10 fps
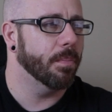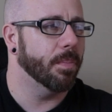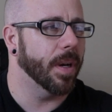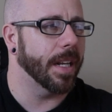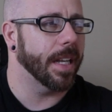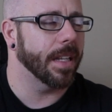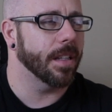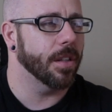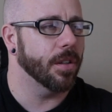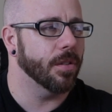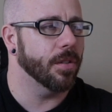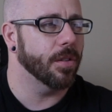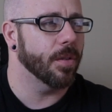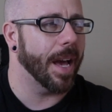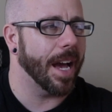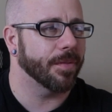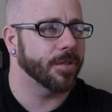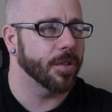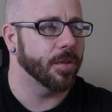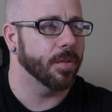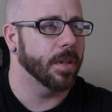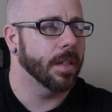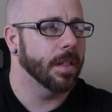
But you have to,